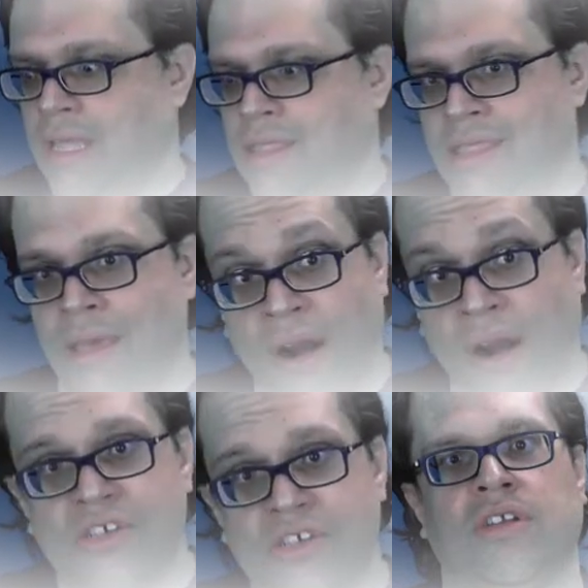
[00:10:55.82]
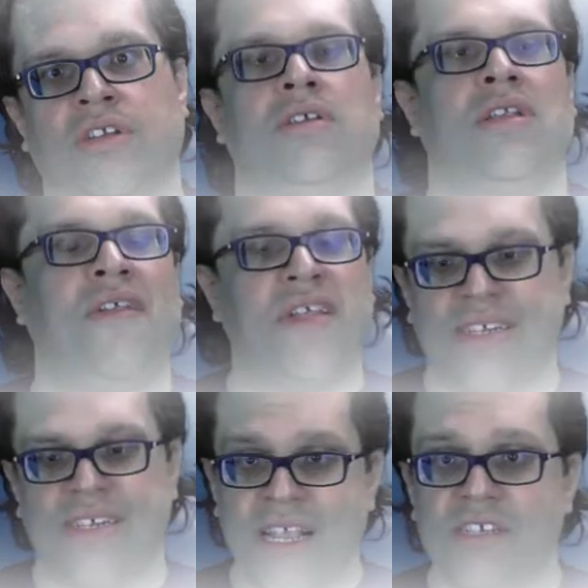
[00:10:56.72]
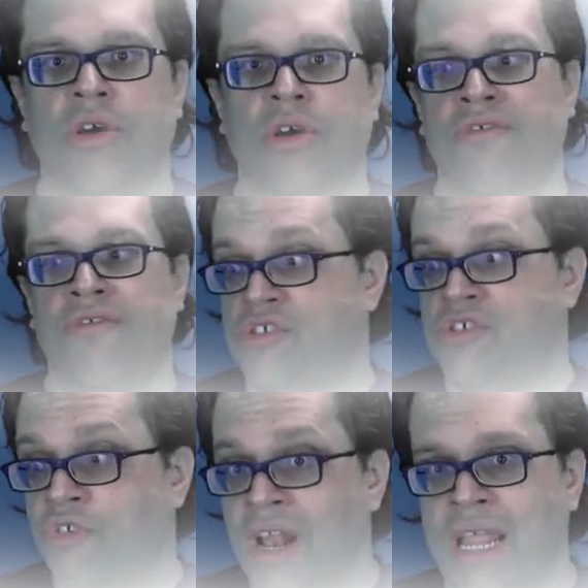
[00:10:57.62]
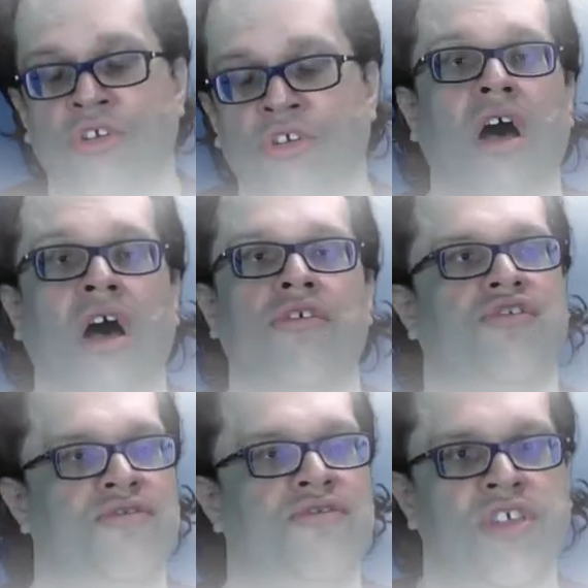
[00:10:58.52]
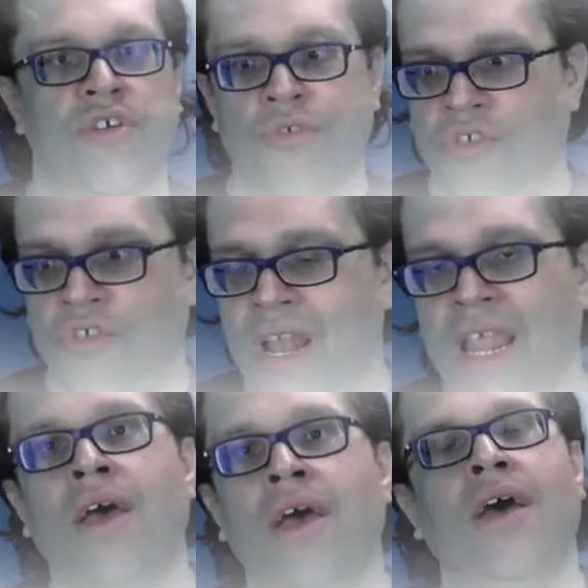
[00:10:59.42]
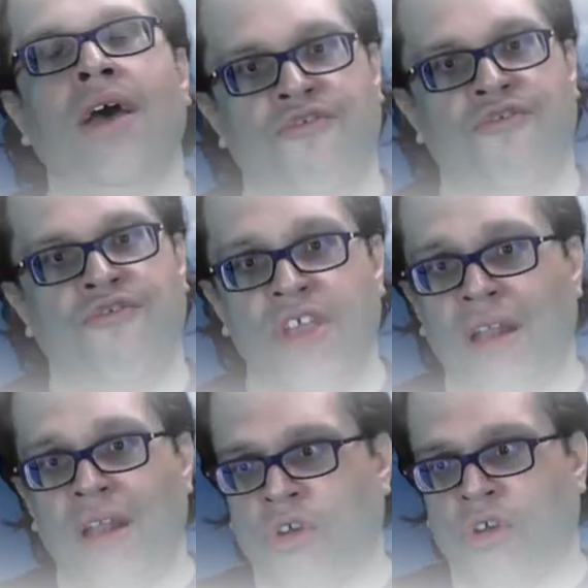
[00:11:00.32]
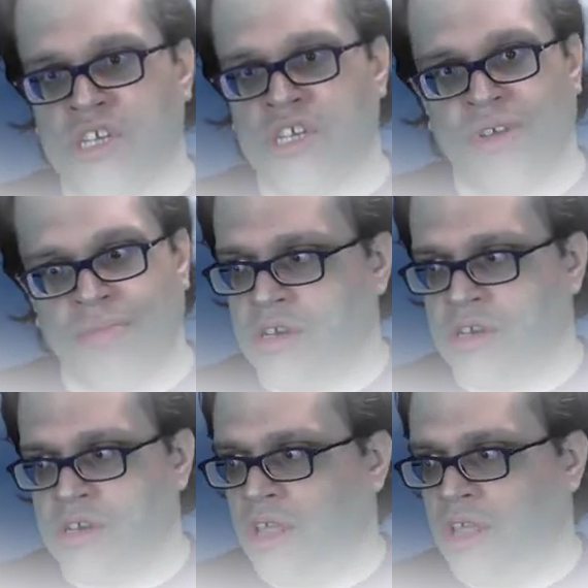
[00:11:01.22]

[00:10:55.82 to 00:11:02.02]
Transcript: the person that is next to you, if it's really true love, if you really feel a good connection with that person.